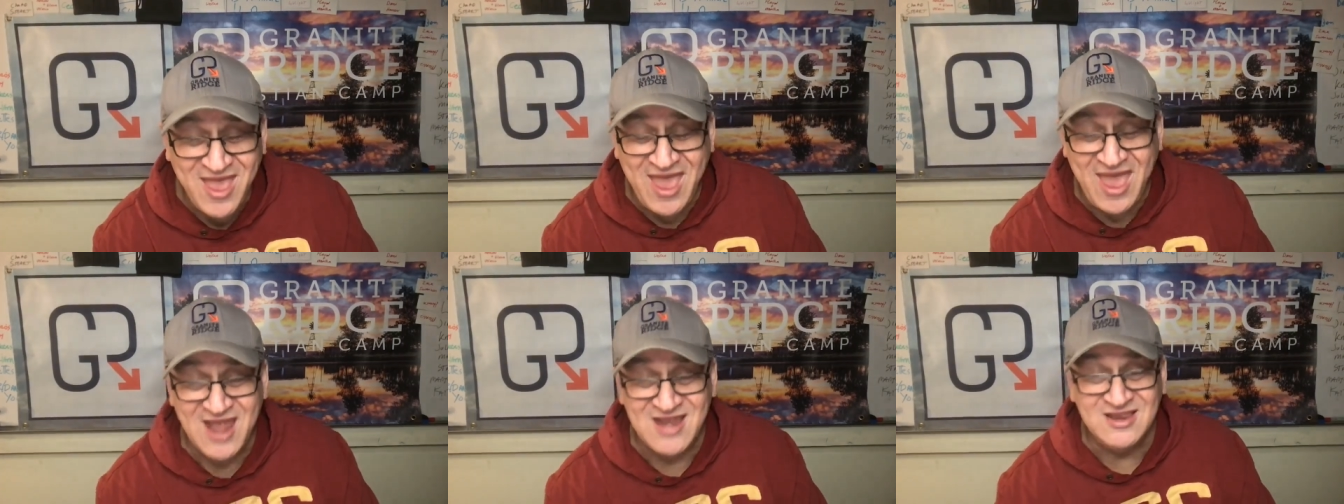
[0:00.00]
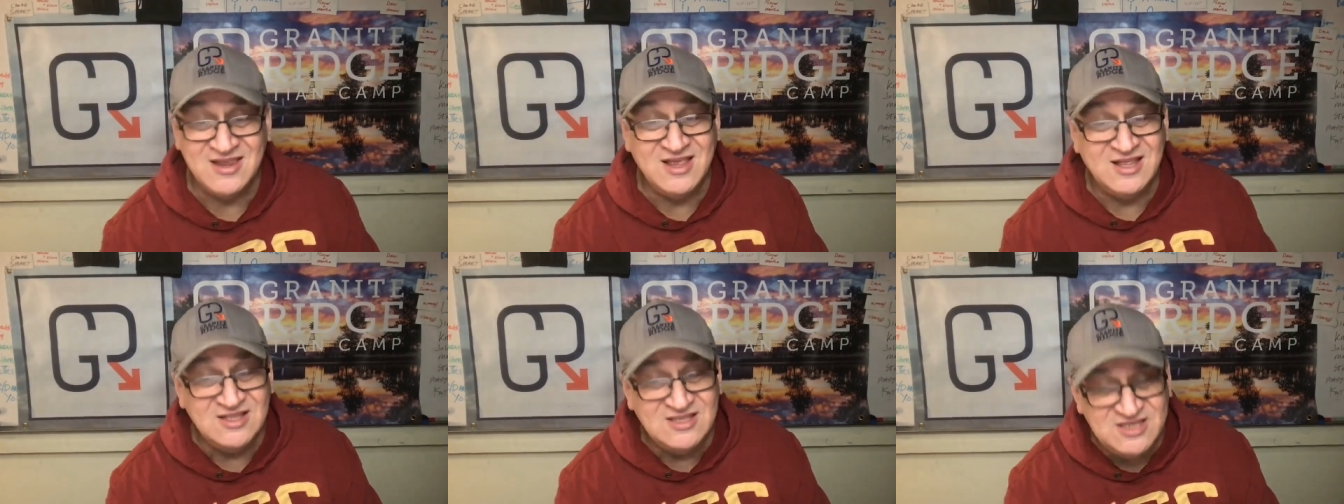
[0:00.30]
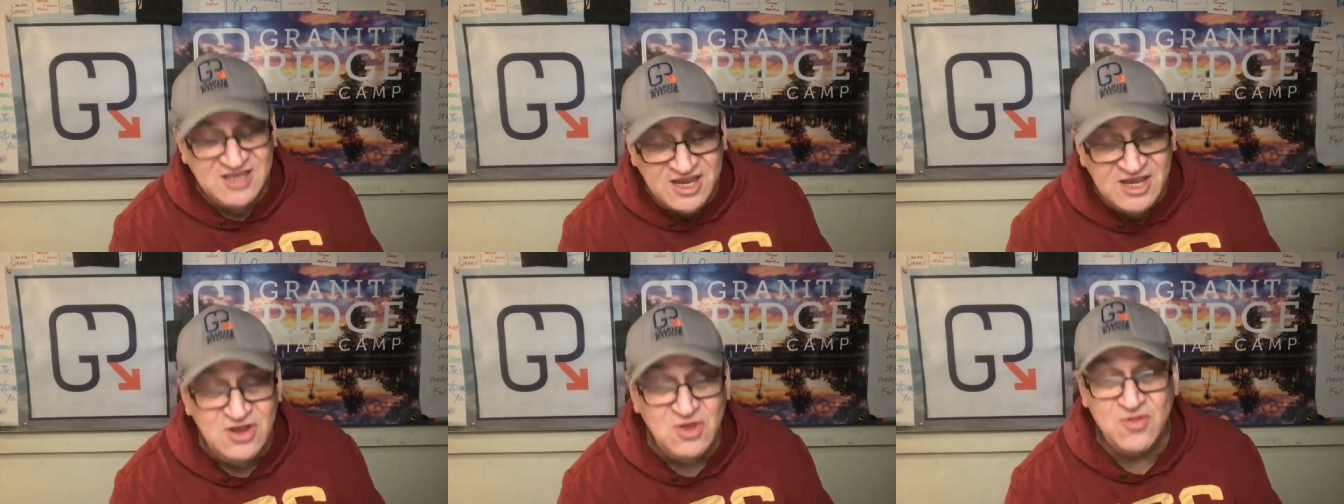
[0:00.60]
and
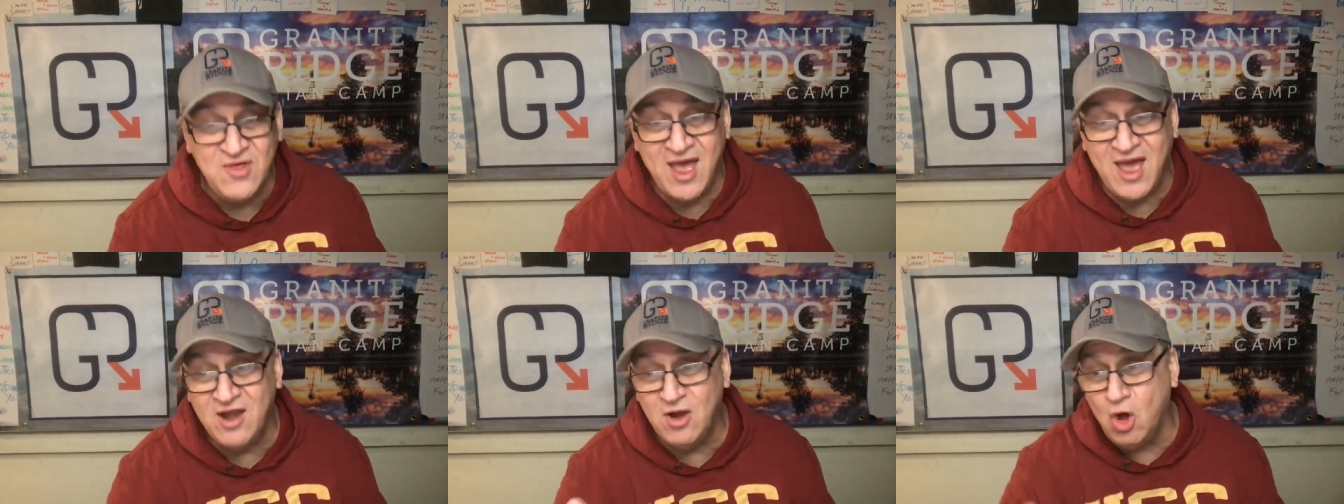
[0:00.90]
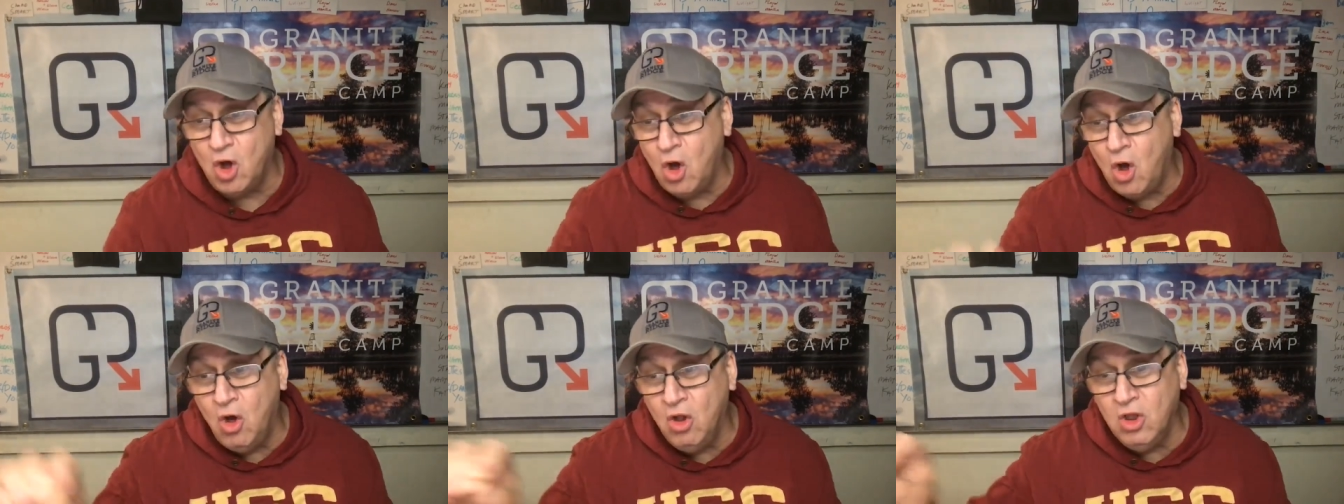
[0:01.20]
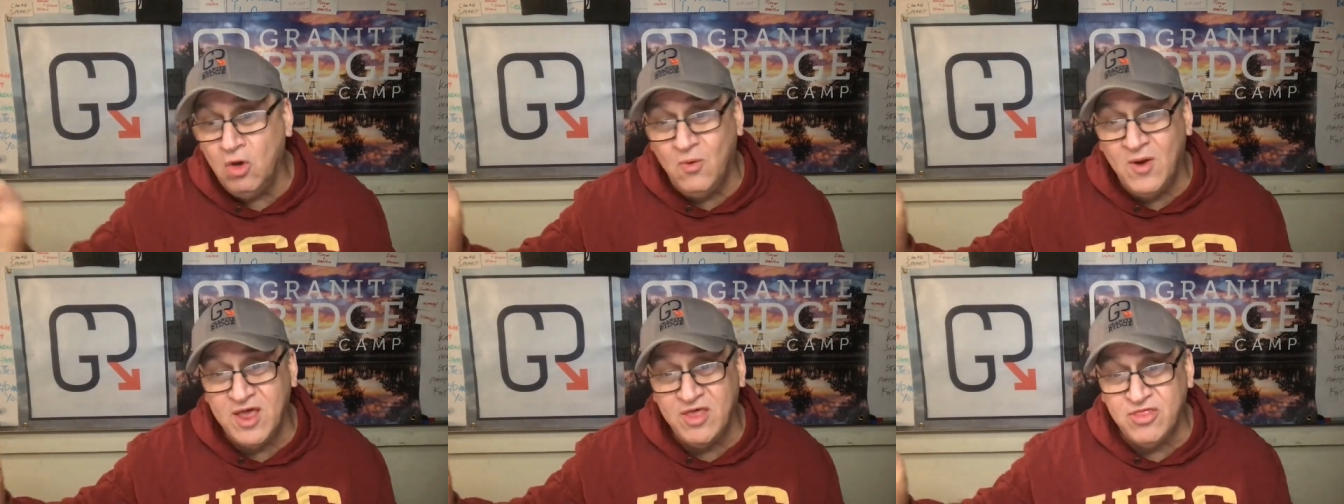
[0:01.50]
continue that all
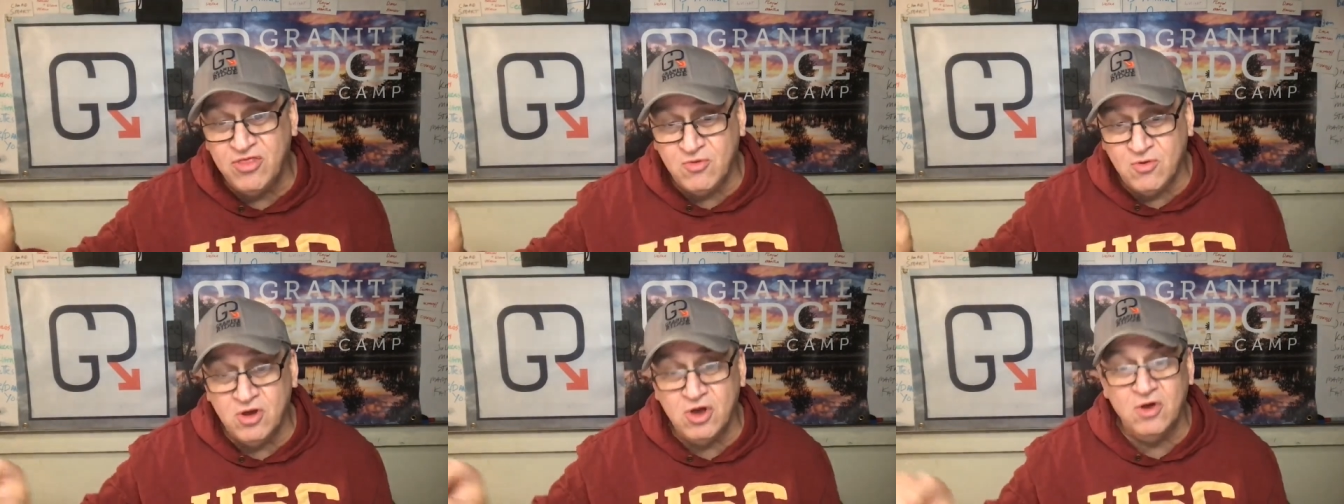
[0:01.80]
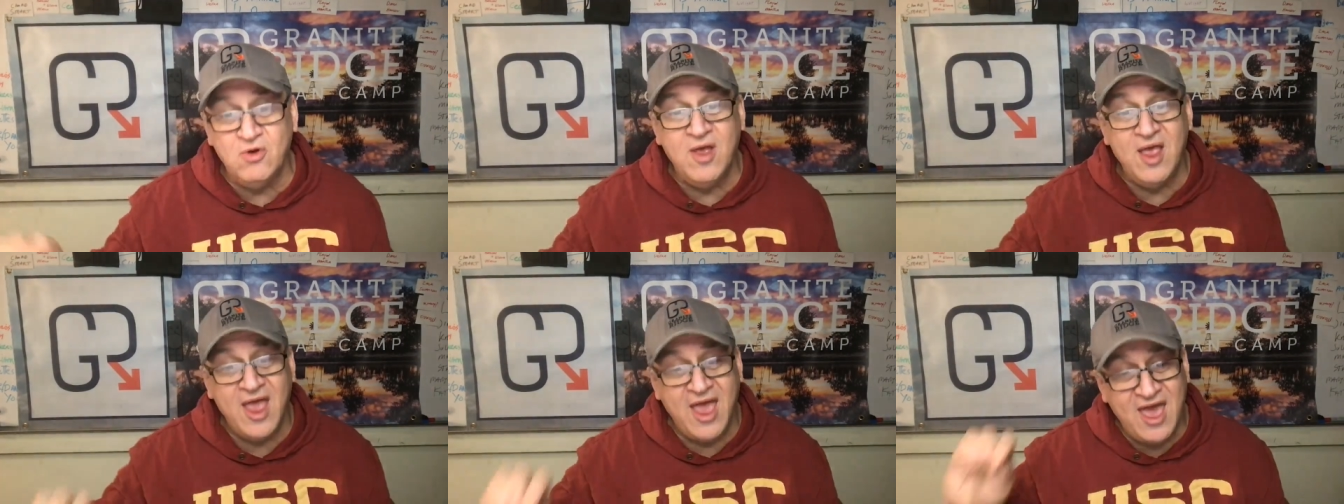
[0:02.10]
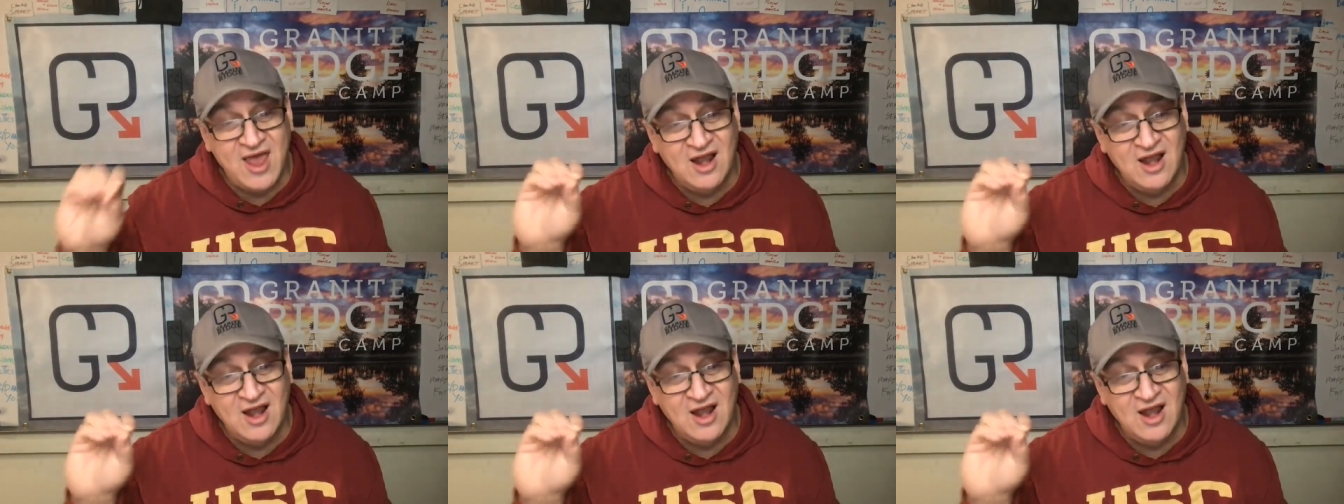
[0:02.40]
the way through